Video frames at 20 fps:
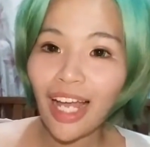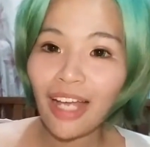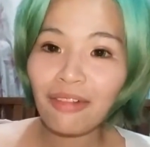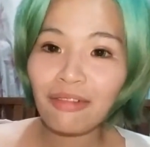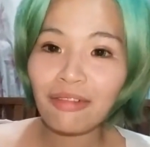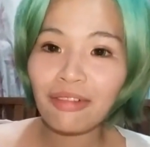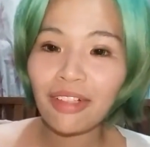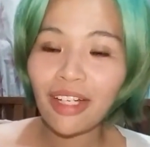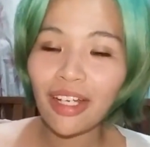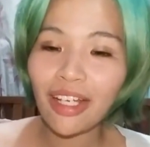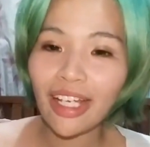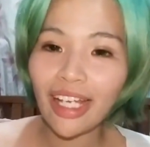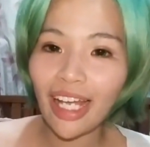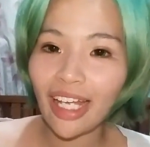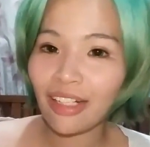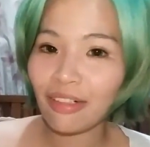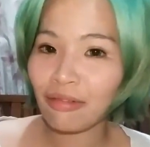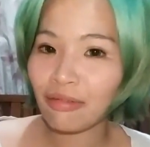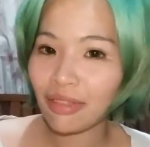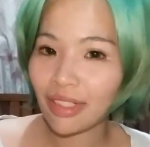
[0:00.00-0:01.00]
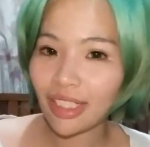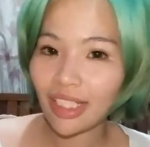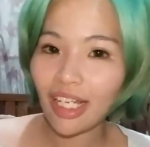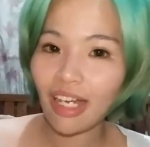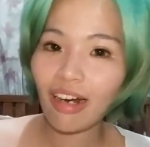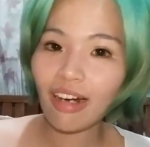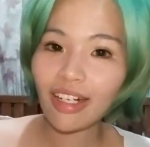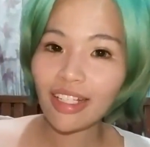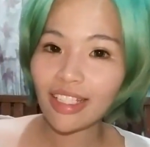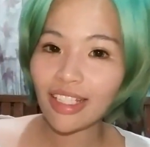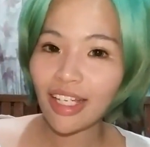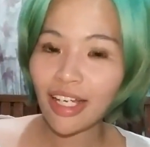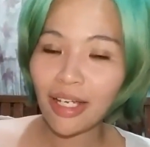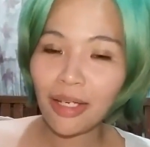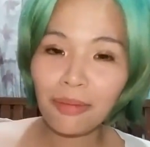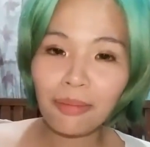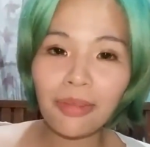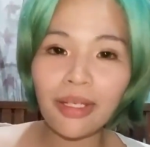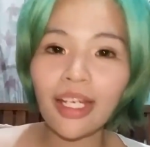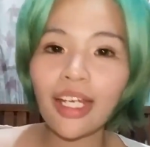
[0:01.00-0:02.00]
I had a really hard
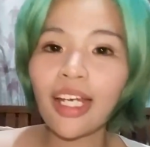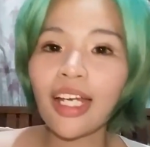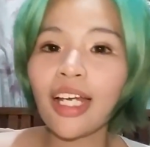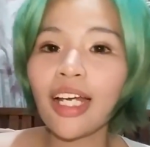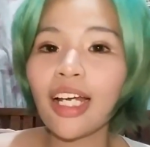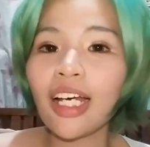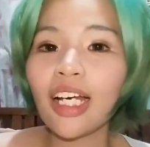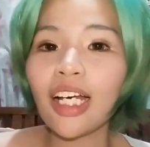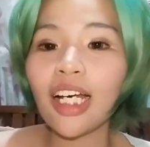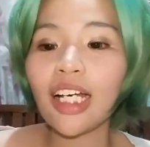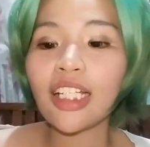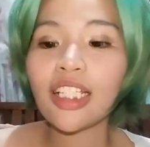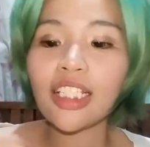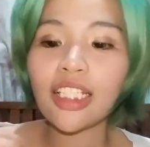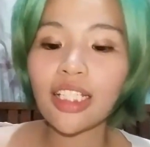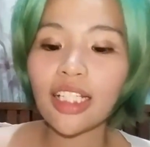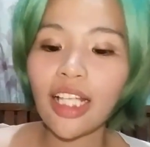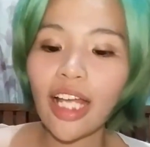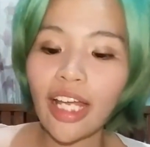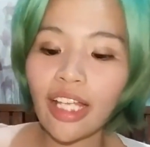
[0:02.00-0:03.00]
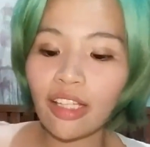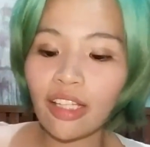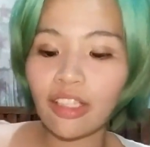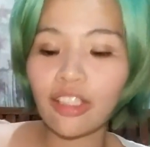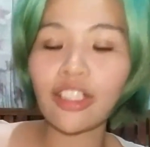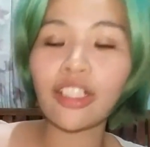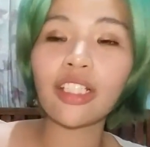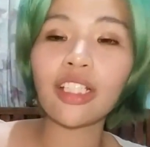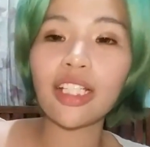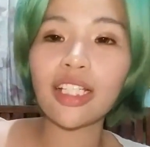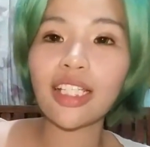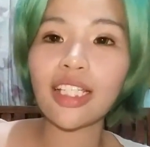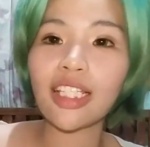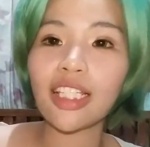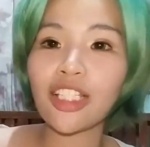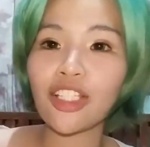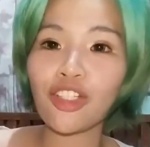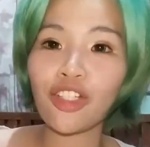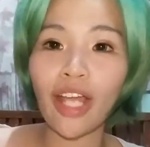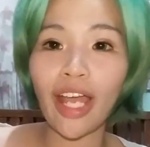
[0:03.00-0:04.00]
time until I learned
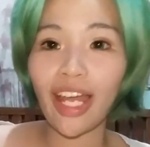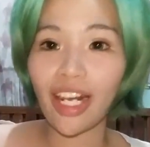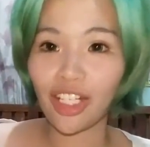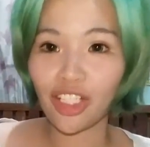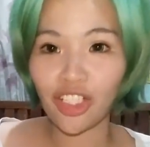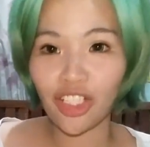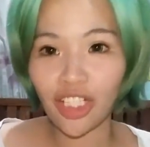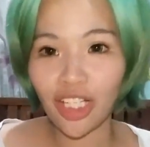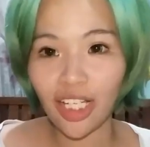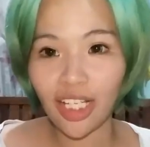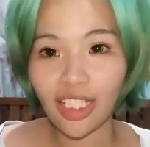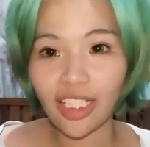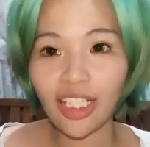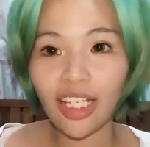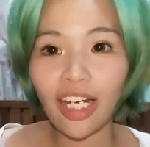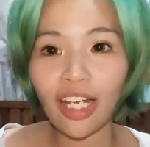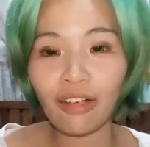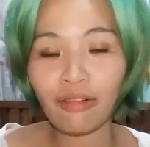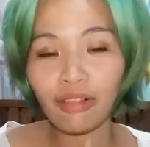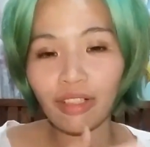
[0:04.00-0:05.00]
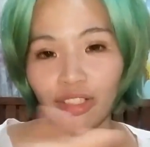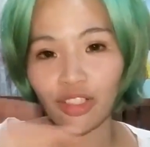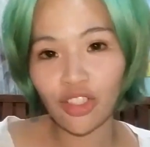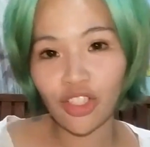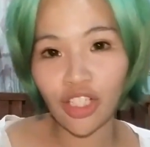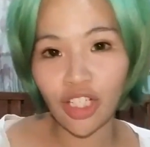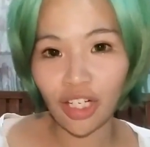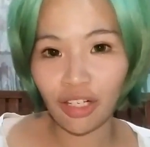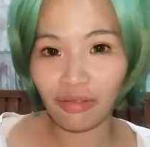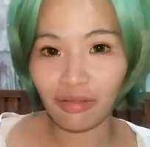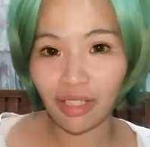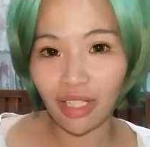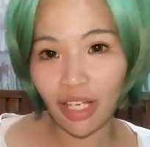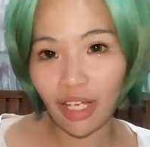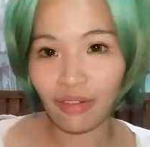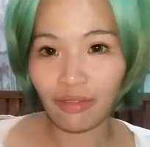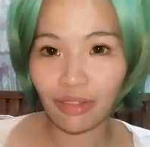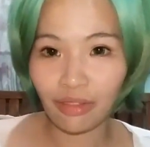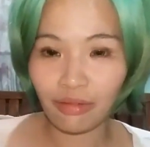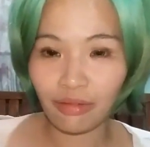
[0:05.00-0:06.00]
this strategy that I want to share with
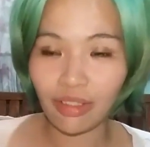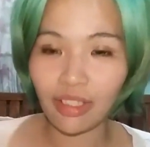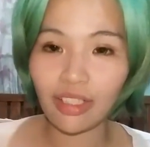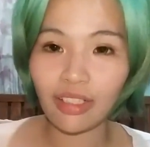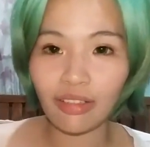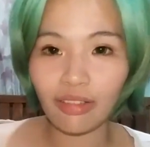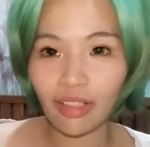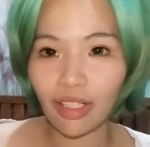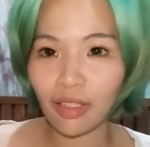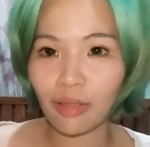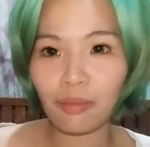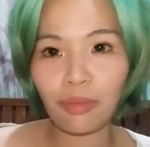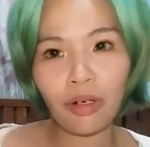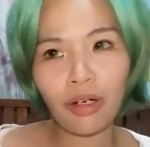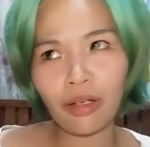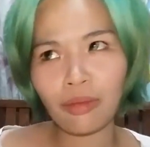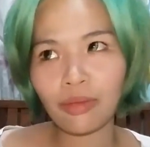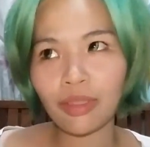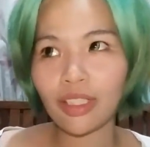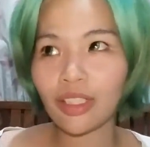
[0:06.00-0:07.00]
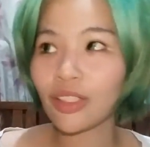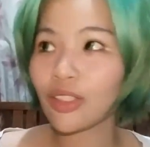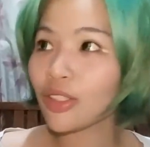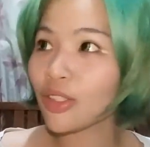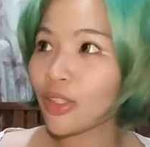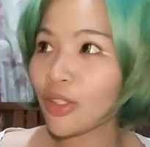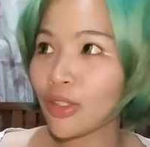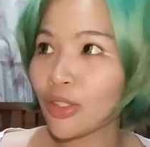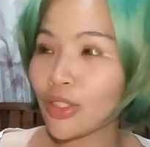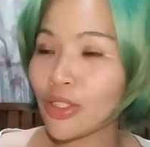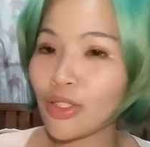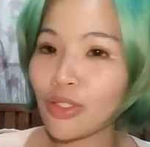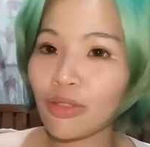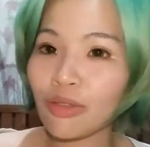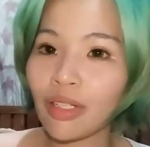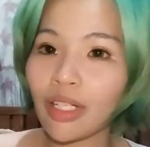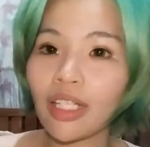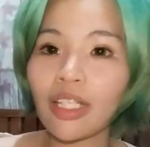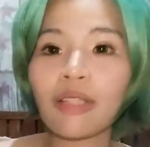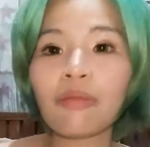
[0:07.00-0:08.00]
everyone. Okay, probably you know this
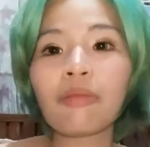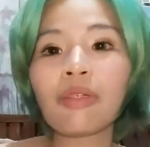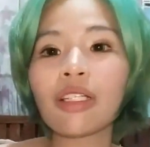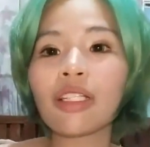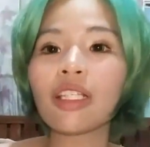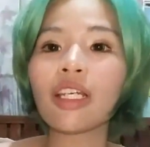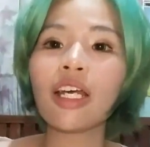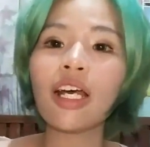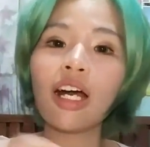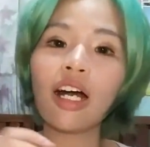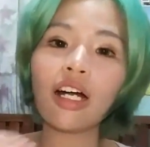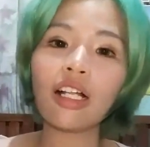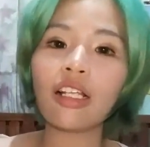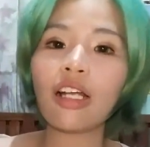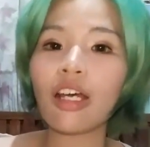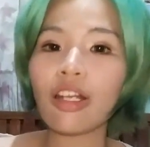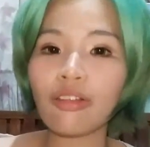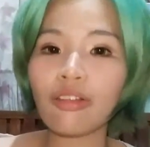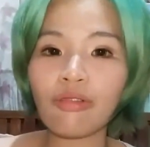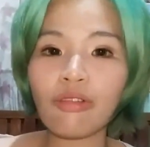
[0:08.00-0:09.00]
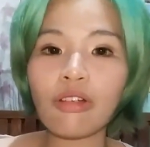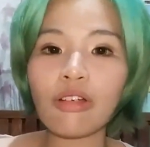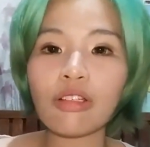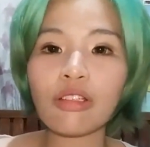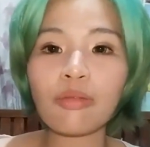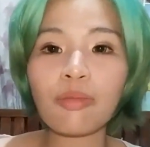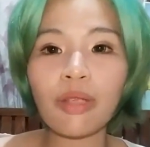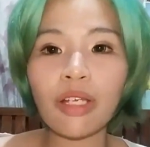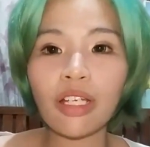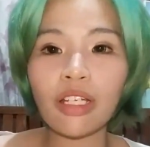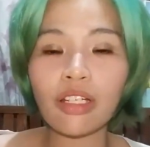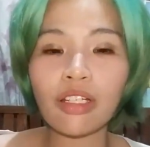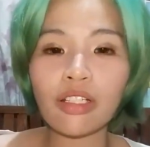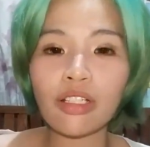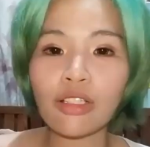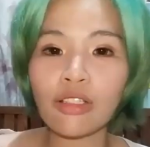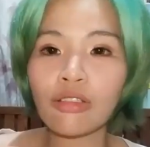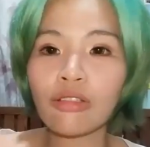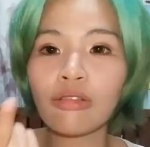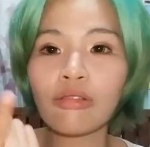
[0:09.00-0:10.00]
already, but a lot of
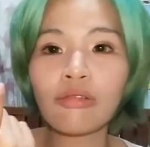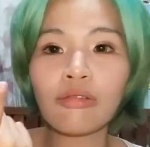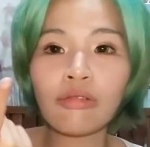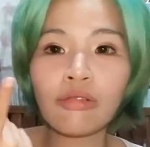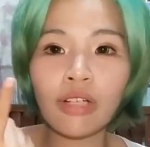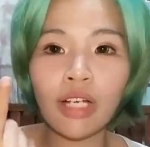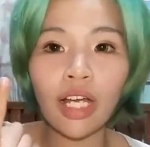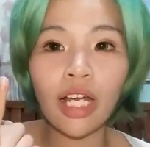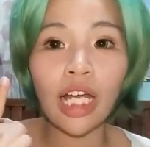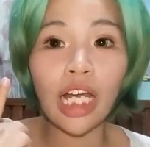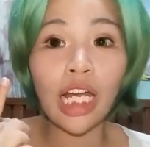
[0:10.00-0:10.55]
cosplayers do